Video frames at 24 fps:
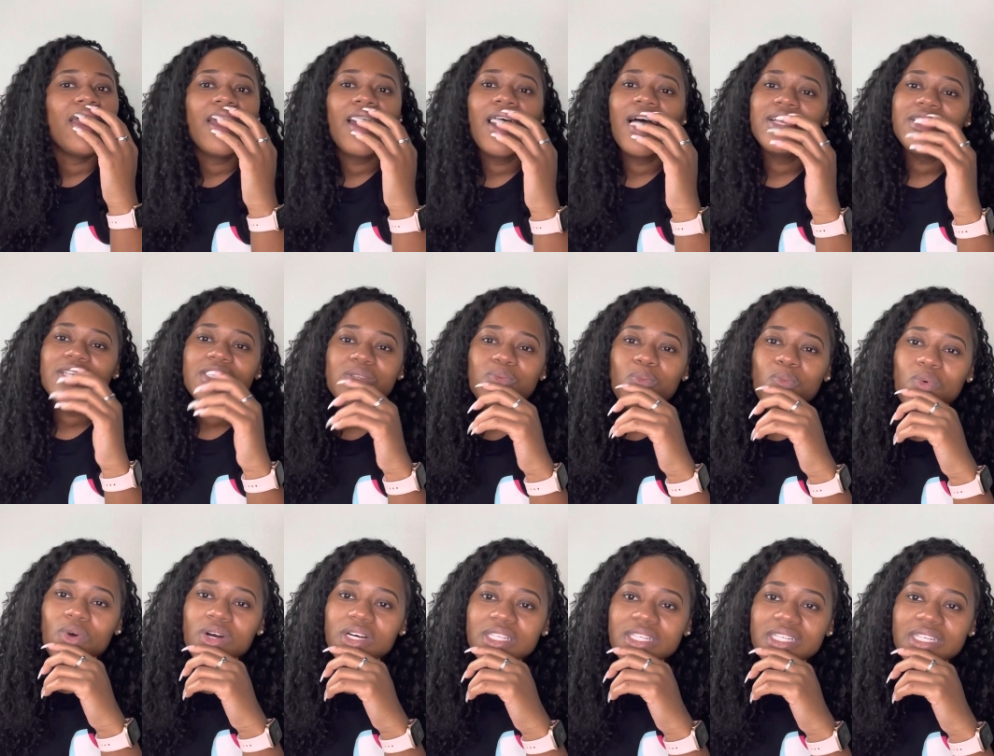just
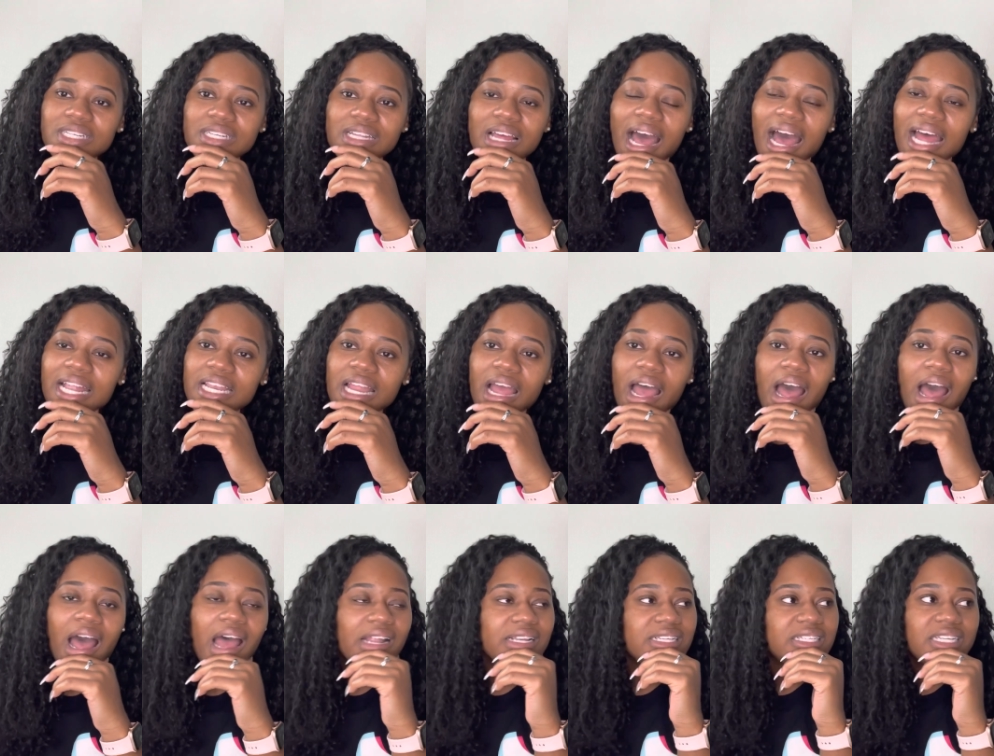wasn't,
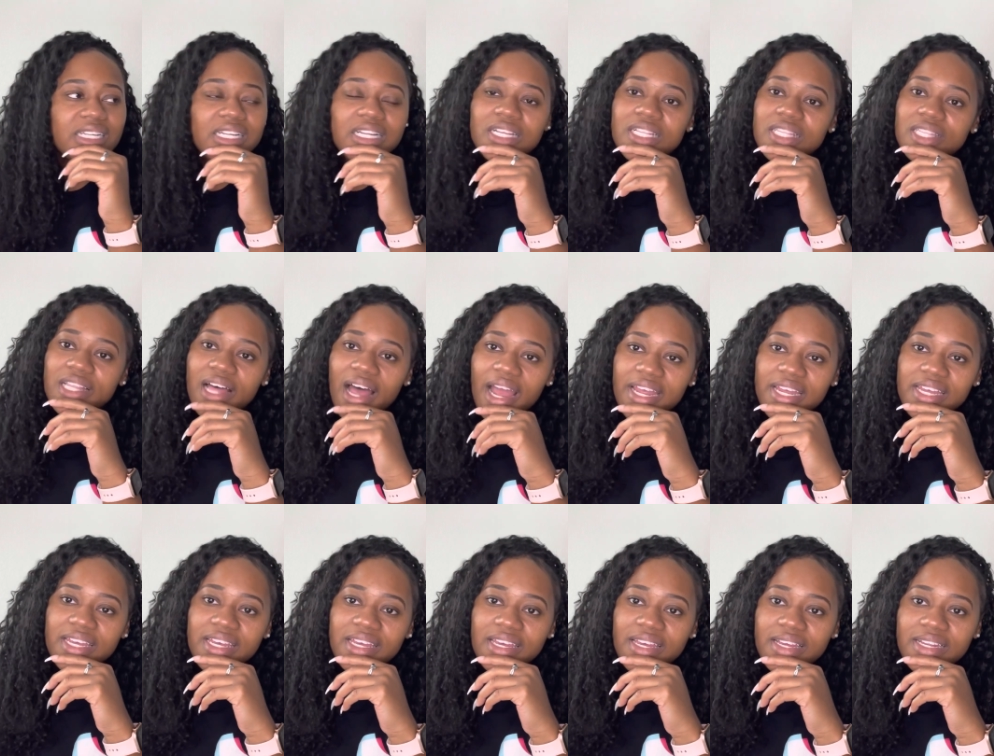I didn't like
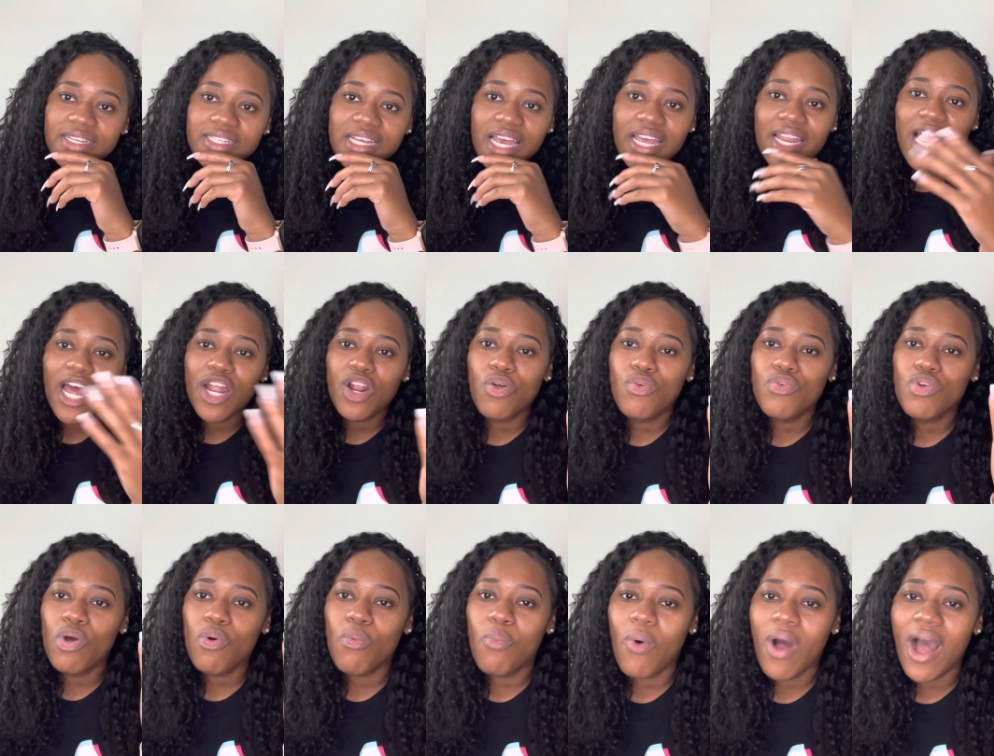it. And I don't know
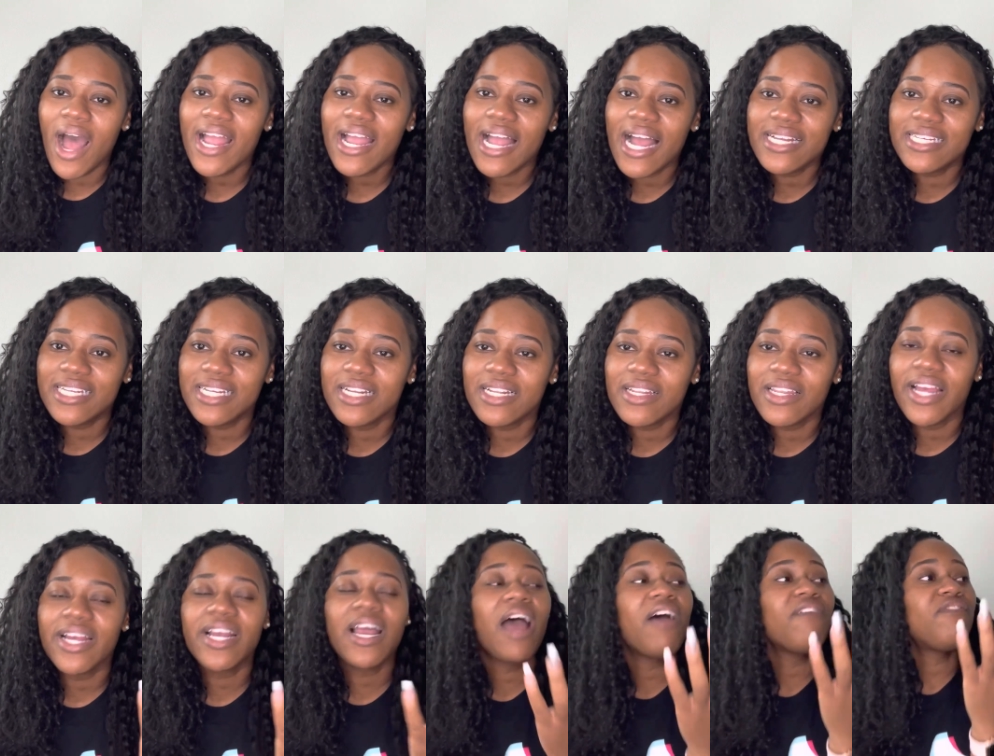why I didn't like
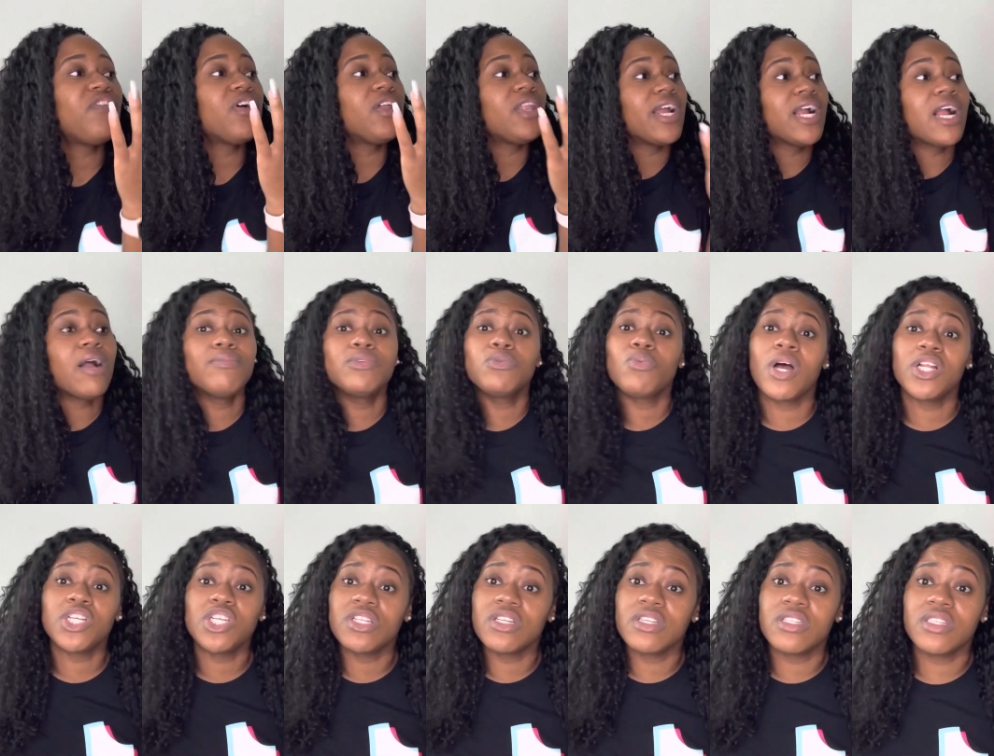it. I felt like I was
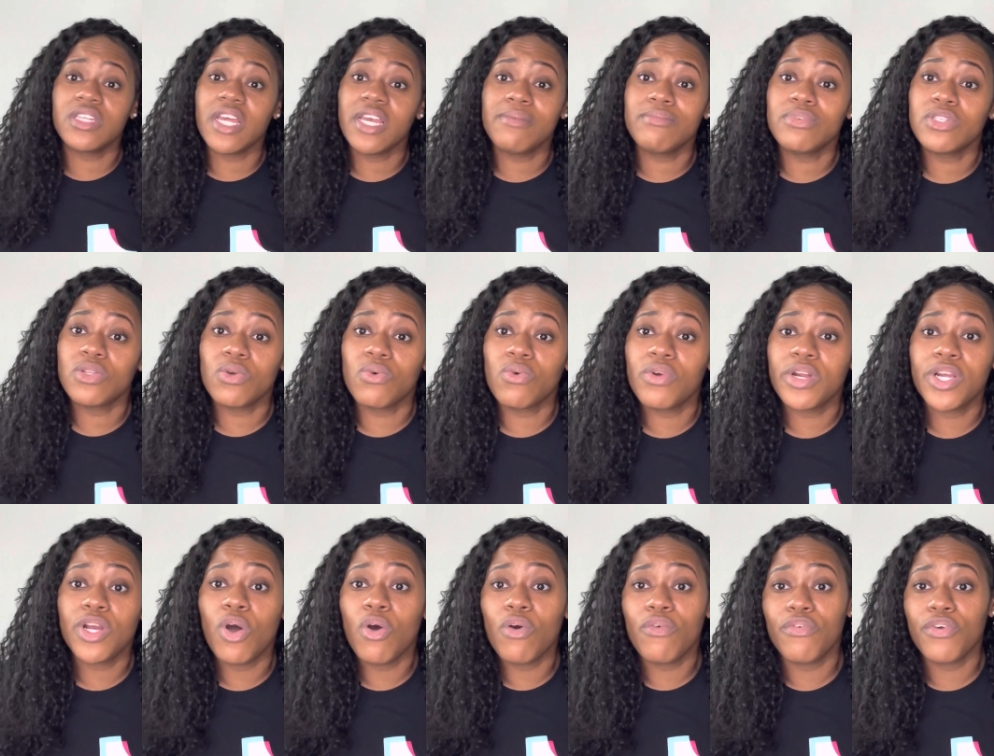watching the same story
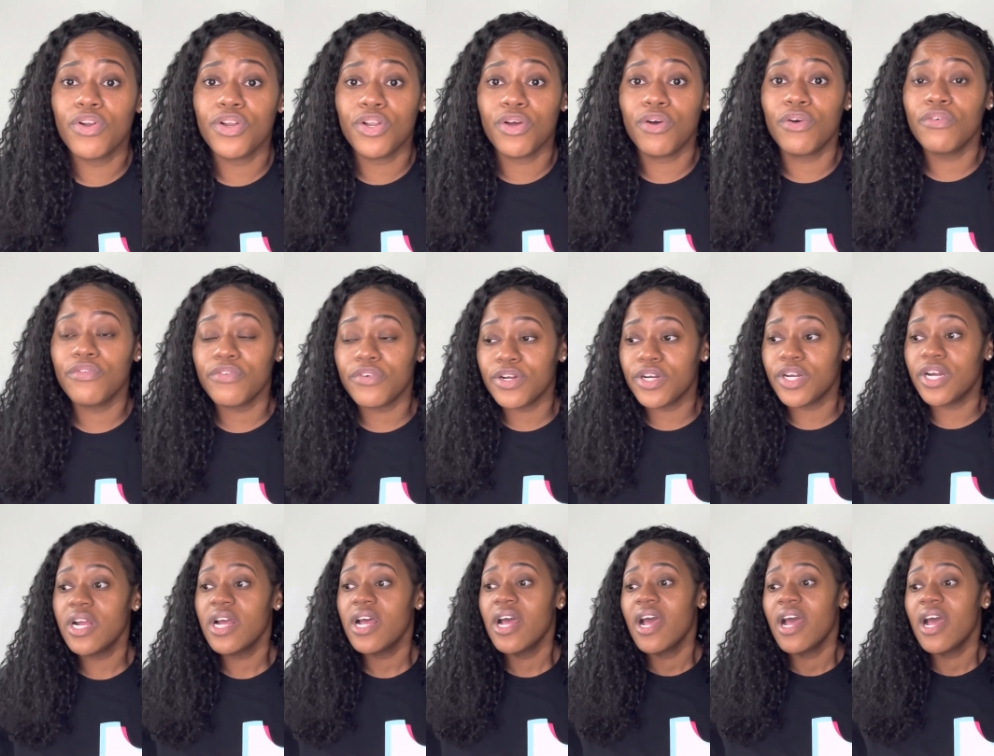over and over.